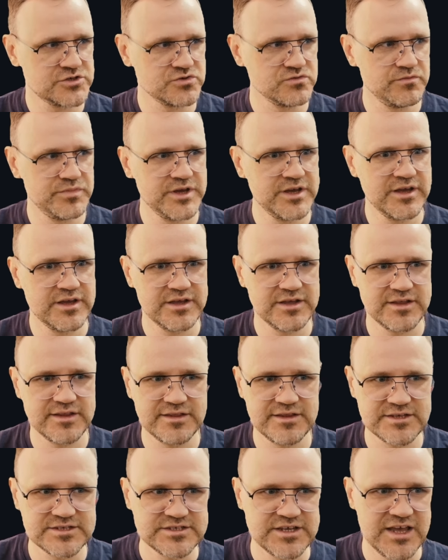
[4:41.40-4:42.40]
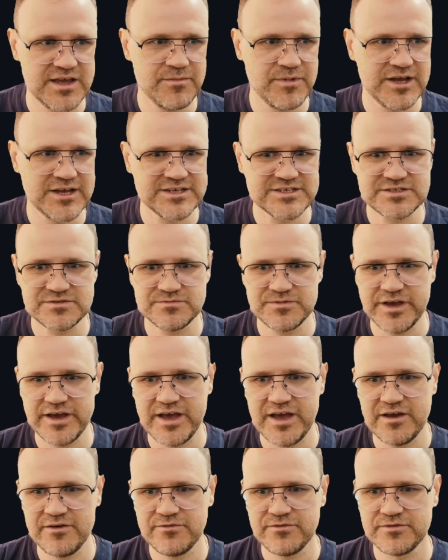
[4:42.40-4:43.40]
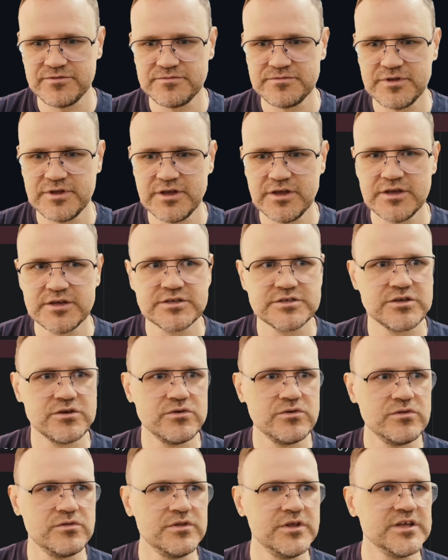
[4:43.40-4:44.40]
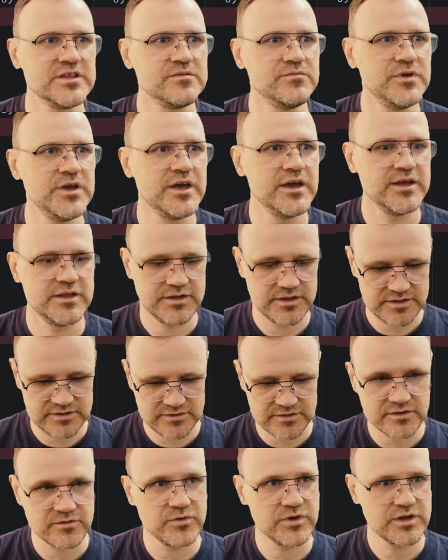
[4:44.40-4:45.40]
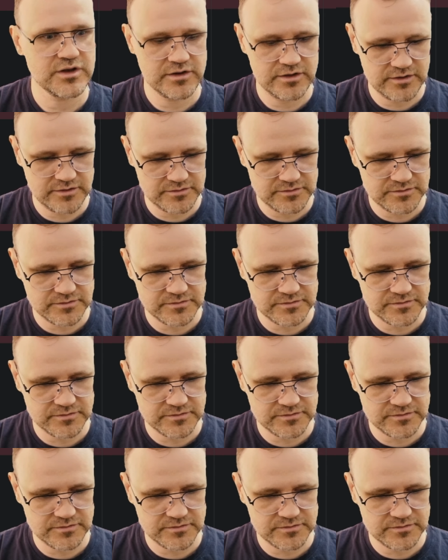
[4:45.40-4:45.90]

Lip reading: should be the same as we have. So let me add it quickly.